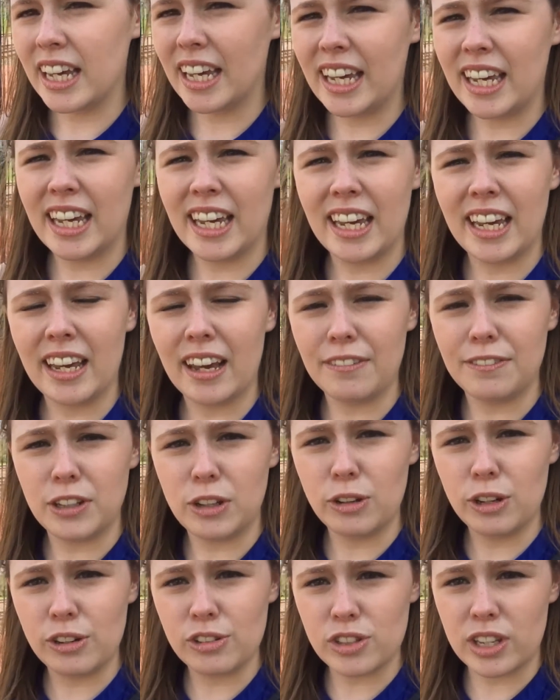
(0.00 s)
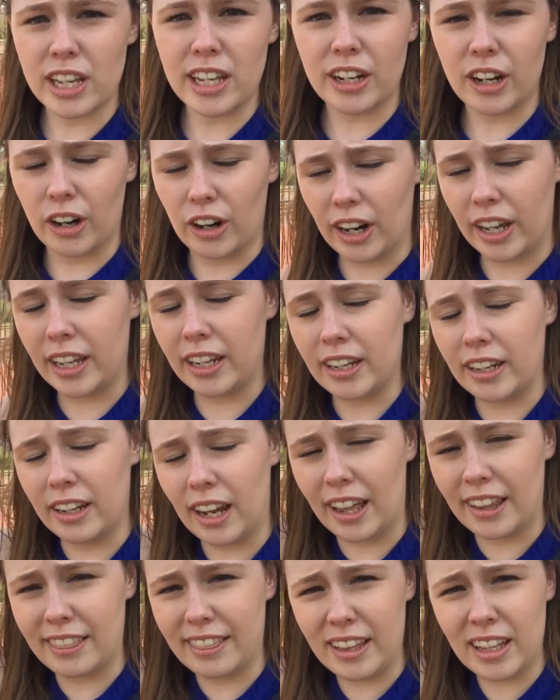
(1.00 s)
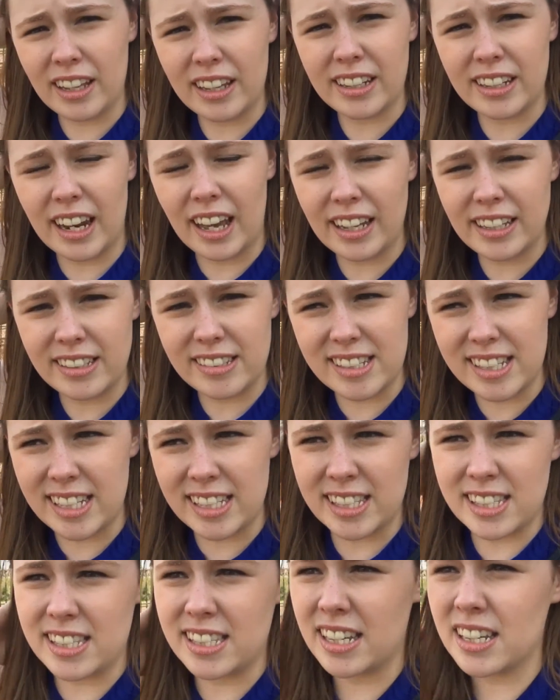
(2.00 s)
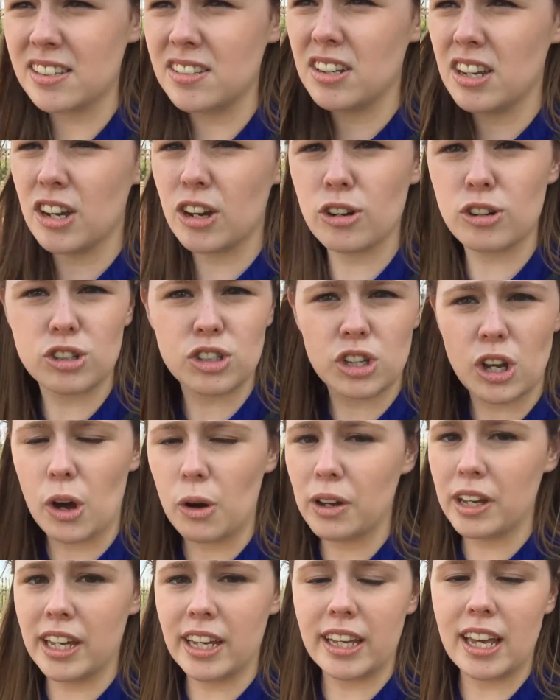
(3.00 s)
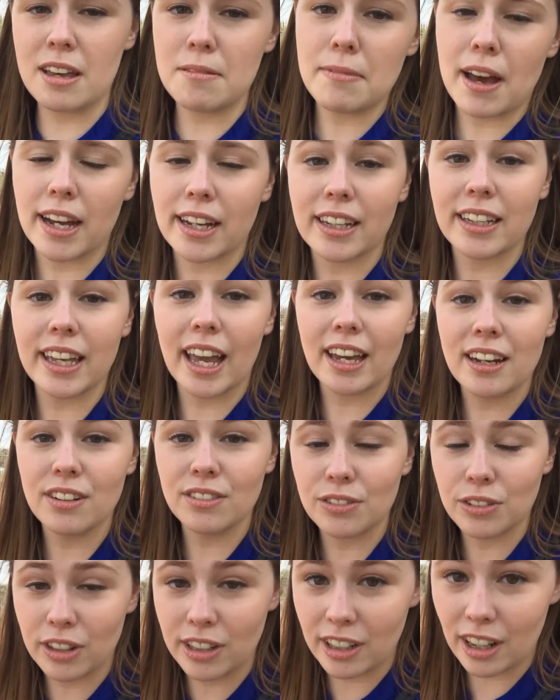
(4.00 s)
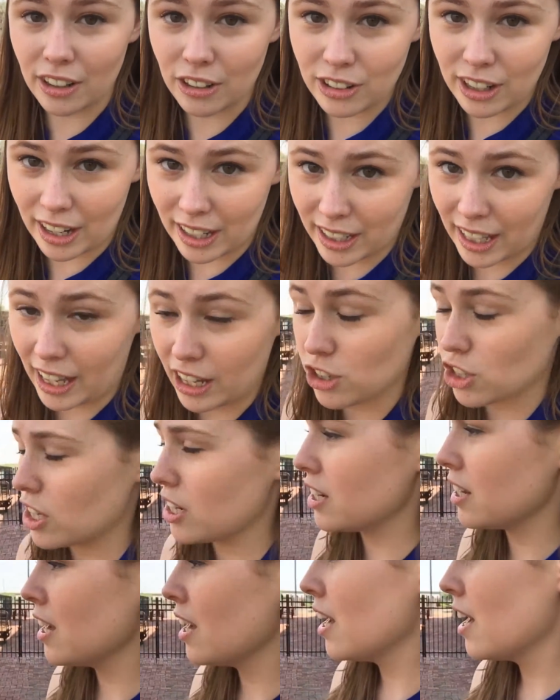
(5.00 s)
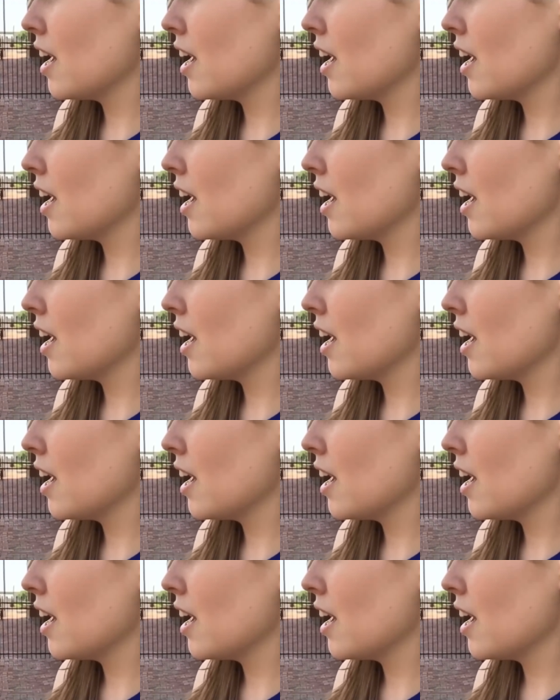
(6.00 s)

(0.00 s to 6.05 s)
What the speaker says: a few years later, in I think 1960 or so. He came back again for another dedication.